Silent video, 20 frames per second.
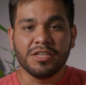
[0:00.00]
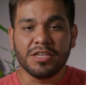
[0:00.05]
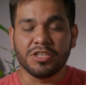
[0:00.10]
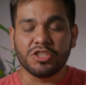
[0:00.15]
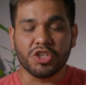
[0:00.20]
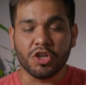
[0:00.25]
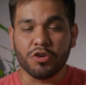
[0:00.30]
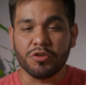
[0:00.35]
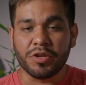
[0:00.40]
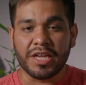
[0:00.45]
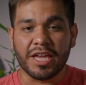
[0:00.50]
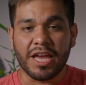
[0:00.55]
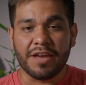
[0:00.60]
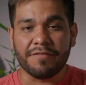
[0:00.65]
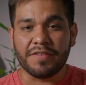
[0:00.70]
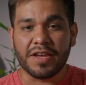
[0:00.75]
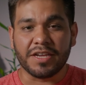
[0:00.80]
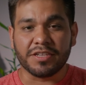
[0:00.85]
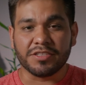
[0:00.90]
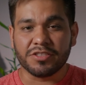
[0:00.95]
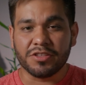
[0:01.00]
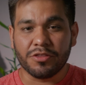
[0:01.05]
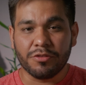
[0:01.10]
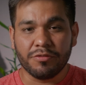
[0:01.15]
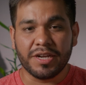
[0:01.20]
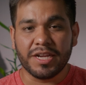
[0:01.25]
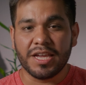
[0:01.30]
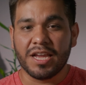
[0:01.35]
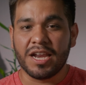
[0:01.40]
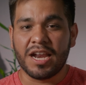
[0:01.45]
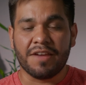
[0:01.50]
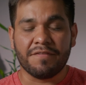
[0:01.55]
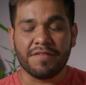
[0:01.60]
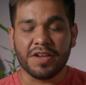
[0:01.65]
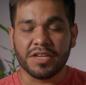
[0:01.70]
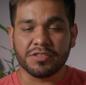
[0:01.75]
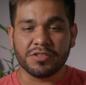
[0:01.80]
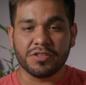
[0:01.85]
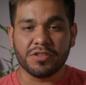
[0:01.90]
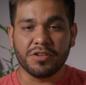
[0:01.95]
Sony FX3 and
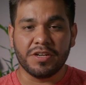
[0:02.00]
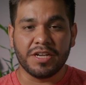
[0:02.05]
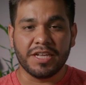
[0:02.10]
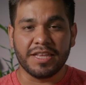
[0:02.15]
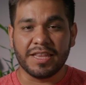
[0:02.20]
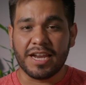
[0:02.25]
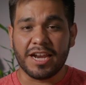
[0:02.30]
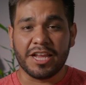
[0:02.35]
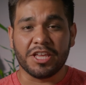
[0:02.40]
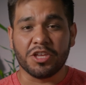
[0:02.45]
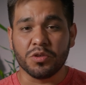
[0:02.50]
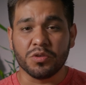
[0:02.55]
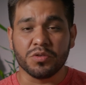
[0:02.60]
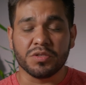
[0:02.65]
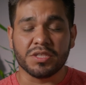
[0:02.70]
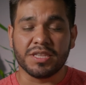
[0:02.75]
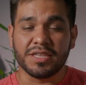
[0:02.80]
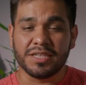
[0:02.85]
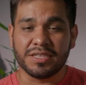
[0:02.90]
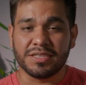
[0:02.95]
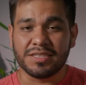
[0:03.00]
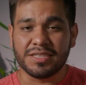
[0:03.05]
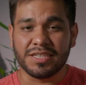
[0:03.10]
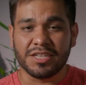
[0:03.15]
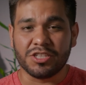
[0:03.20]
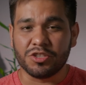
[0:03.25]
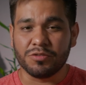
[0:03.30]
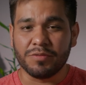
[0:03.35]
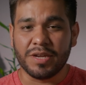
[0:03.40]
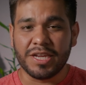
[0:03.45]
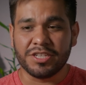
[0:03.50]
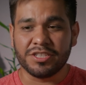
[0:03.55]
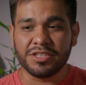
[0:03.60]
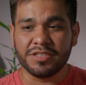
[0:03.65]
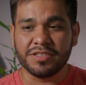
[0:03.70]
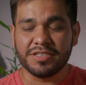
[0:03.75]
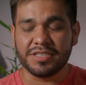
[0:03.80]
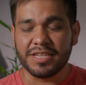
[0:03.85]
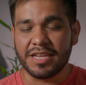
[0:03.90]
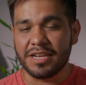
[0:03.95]
FX30 that I use in these
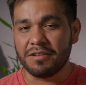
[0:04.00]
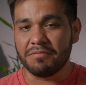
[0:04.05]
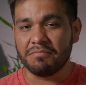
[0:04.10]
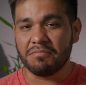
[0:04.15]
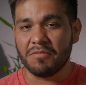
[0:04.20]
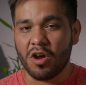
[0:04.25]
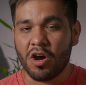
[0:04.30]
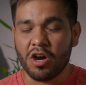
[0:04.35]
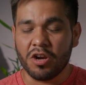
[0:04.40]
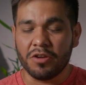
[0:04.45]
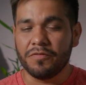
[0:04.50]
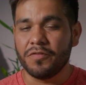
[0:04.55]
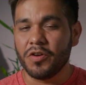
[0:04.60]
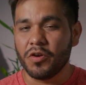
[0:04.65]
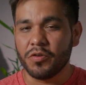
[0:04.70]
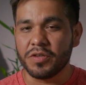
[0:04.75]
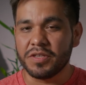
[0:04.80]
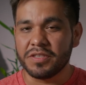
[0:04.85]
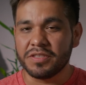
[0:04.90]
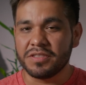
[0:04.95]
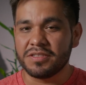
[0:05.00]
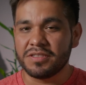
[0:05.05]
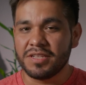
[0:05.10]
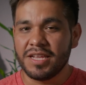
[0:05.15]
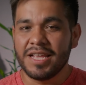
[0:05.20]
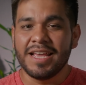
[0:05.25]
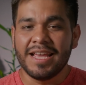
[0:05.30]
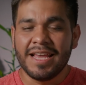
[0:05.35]
situations, and autofocus